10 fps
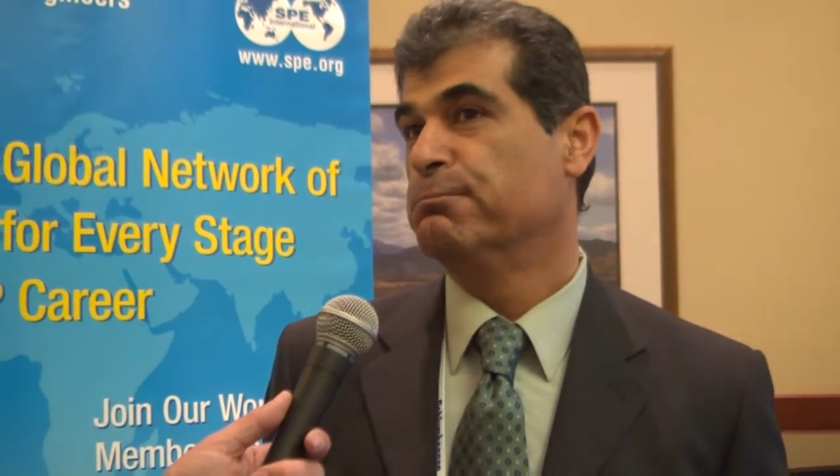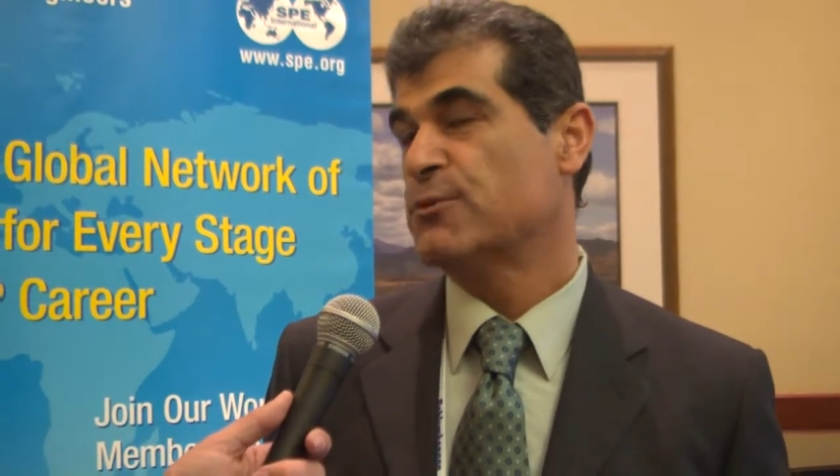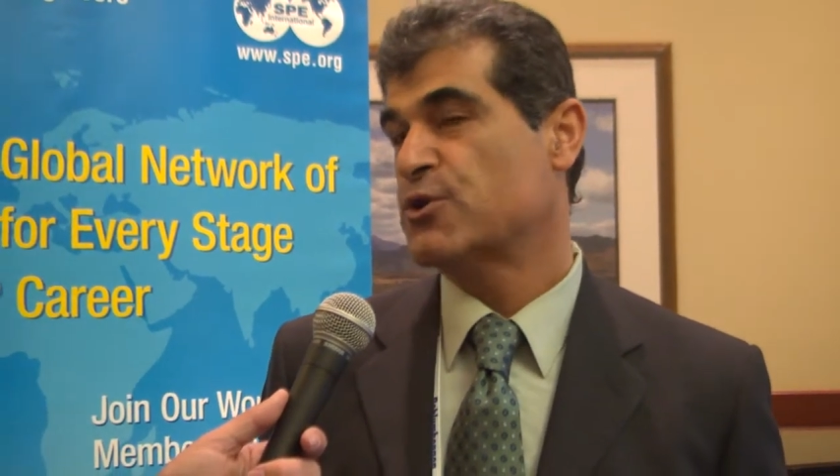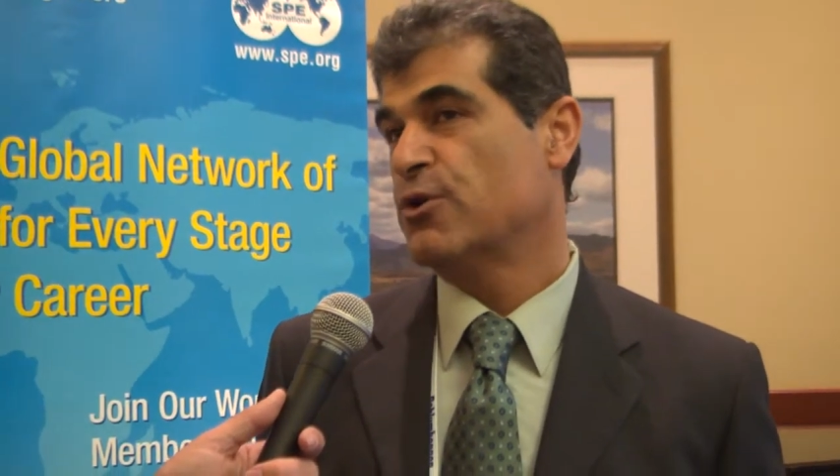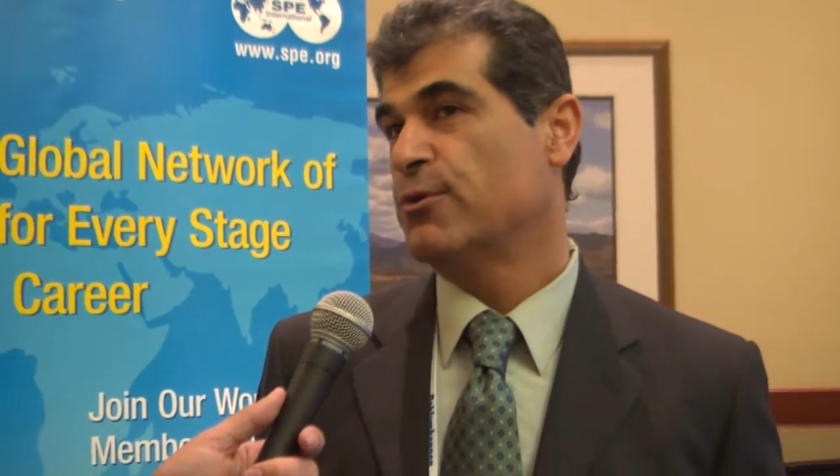
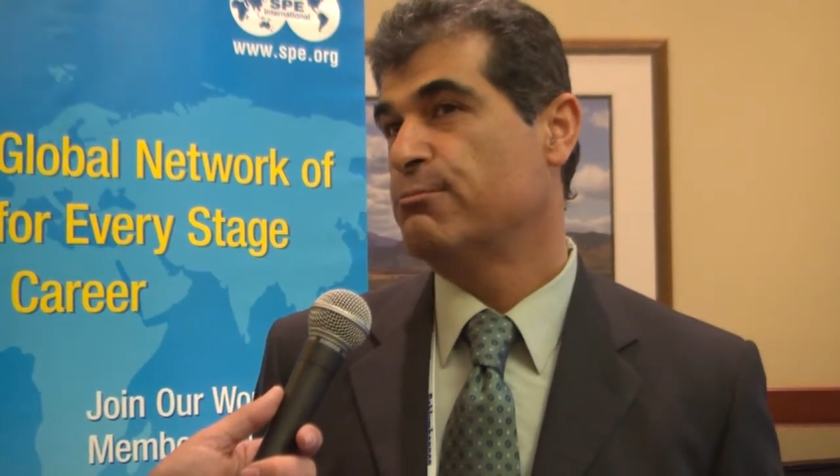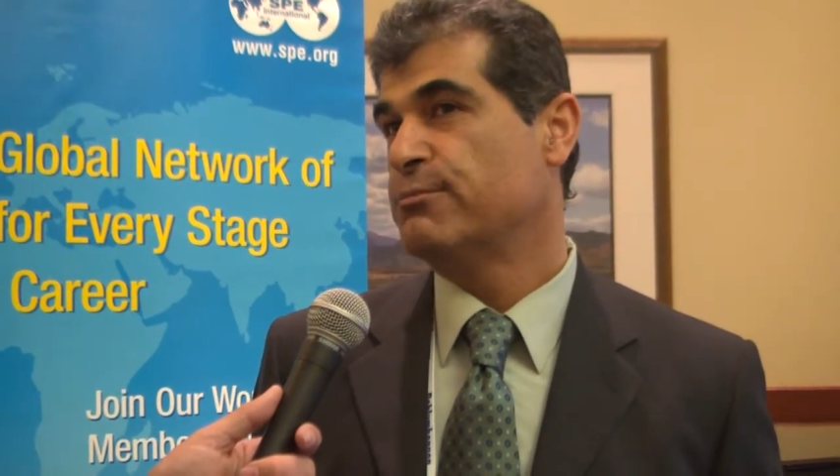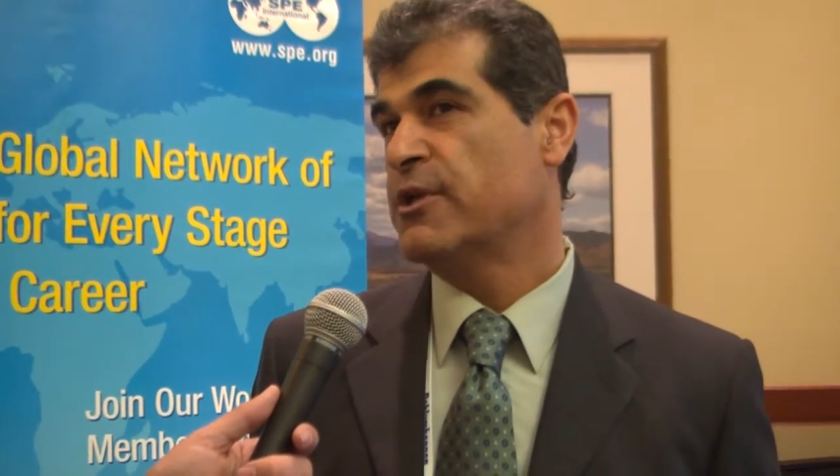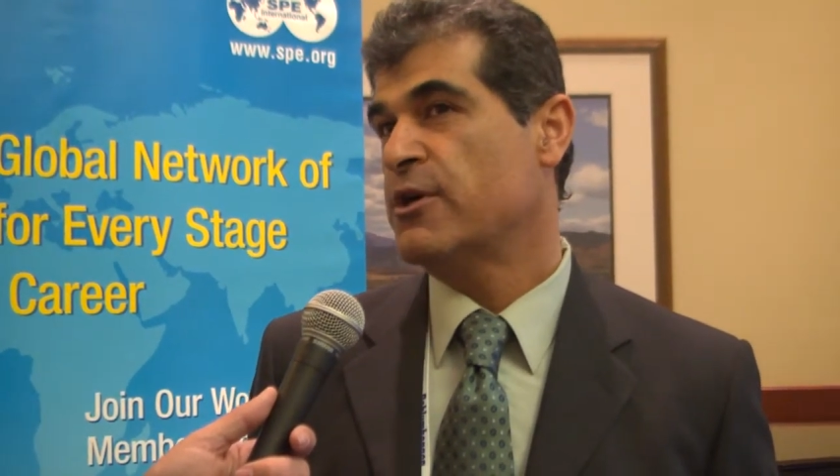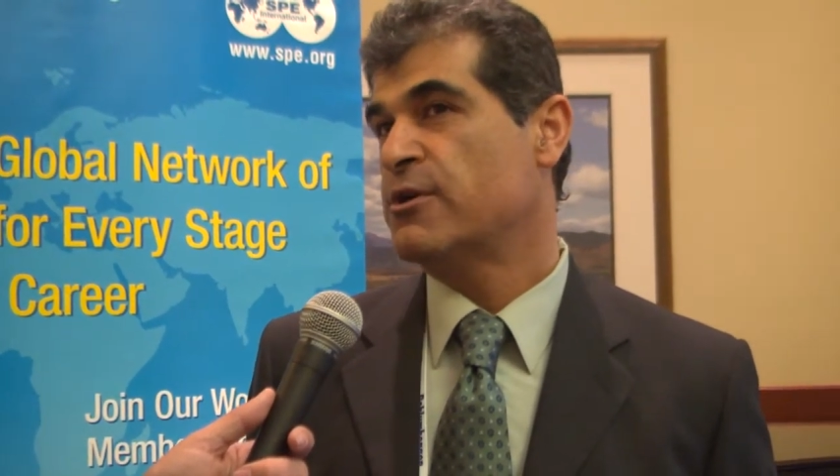So
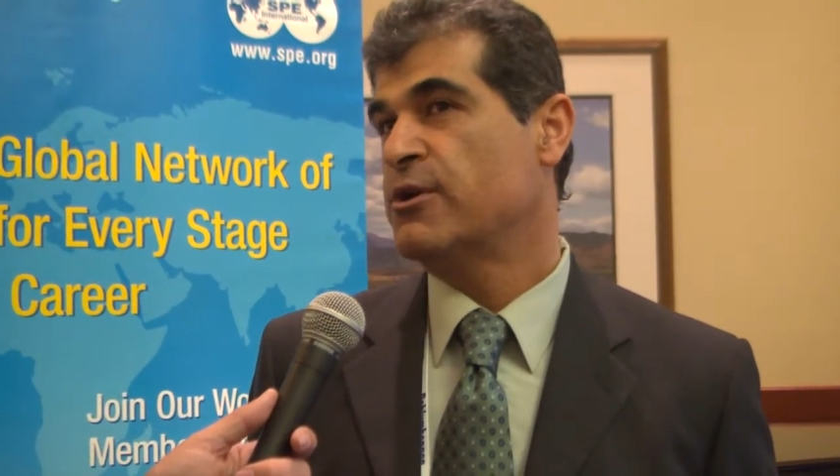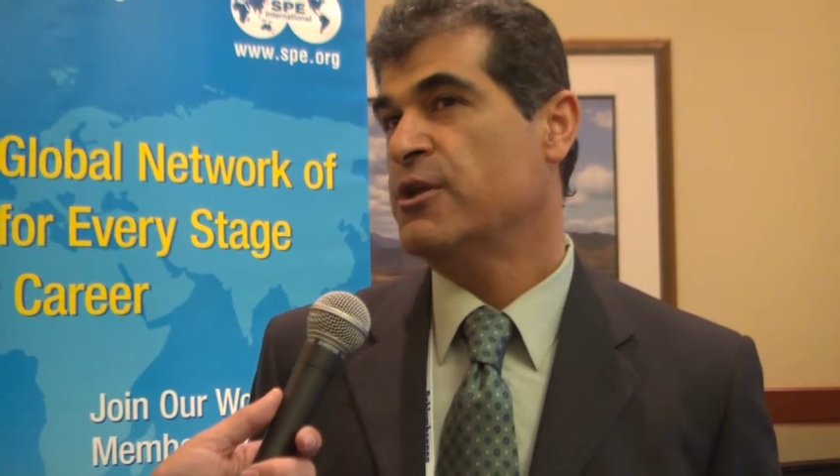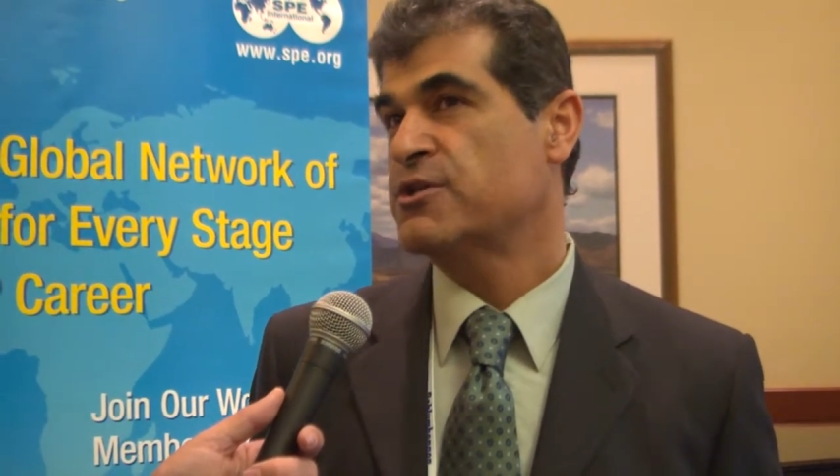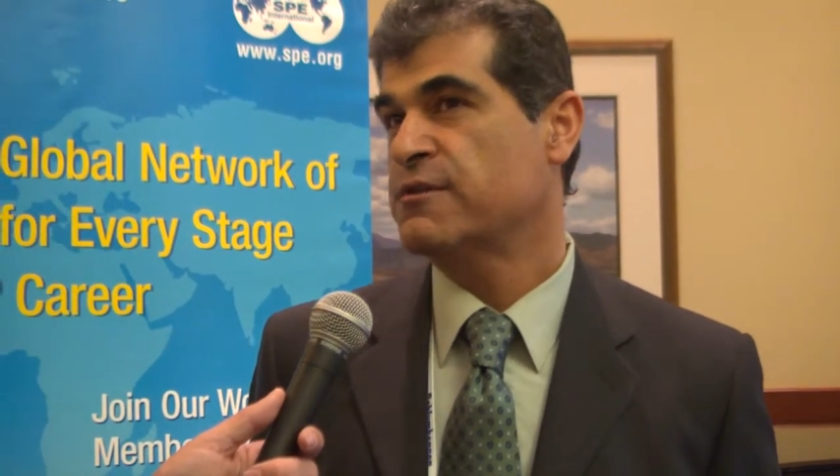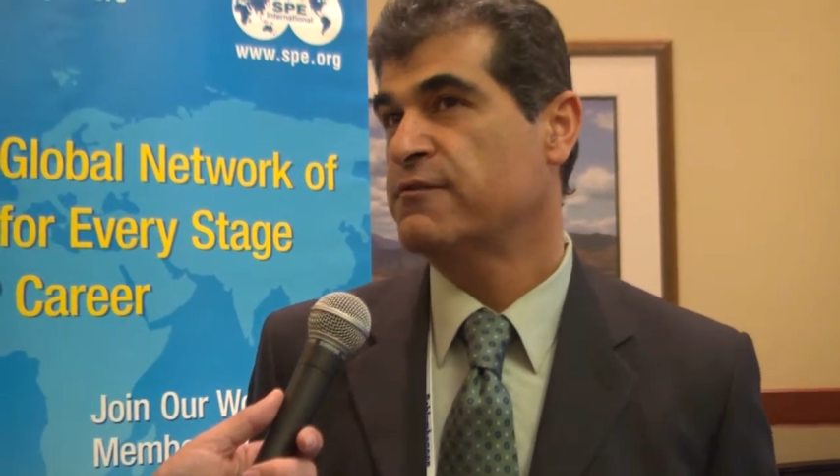there are lots